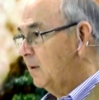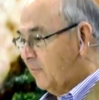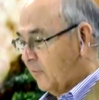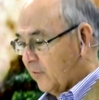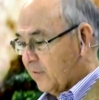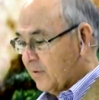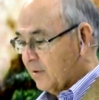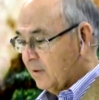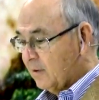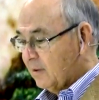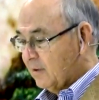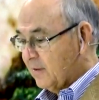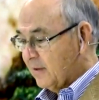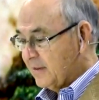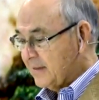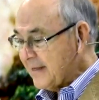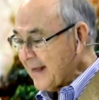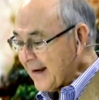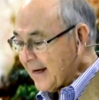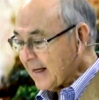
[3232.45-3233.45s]
for the,
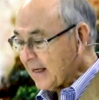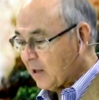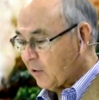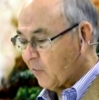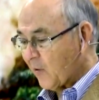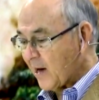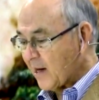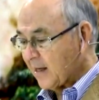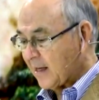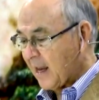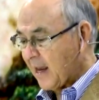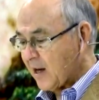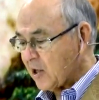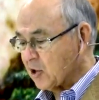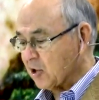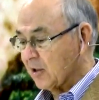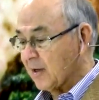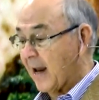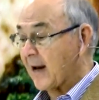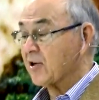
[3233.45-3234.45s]
the
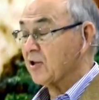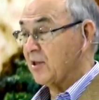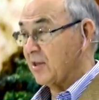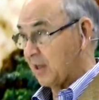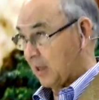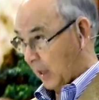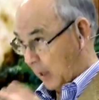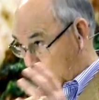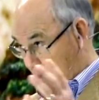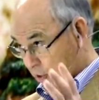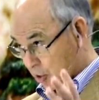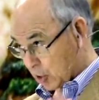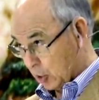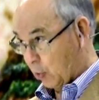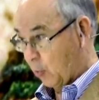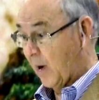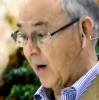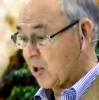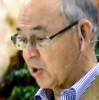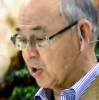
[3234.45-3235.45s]
dedication, actually, the
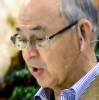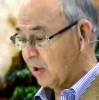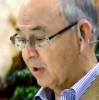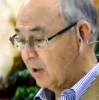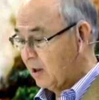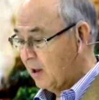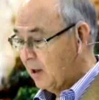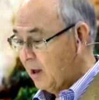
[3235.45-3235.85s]
consecration